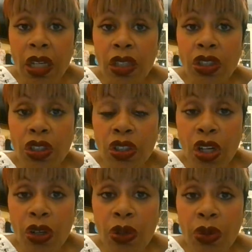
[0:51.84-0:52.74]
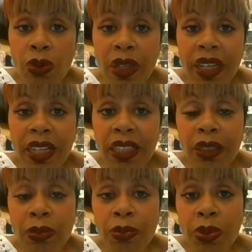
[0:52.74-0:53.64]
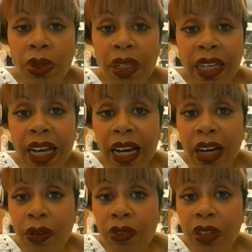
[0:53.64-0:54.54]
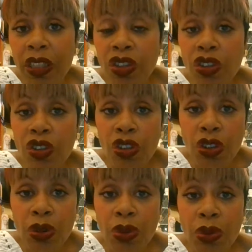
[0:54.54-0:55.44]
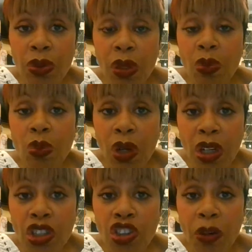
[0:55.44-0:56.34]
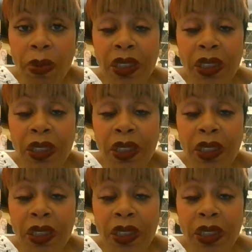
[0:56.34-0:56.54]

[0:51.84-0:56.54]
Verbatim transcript: So he's putting out this new workshop,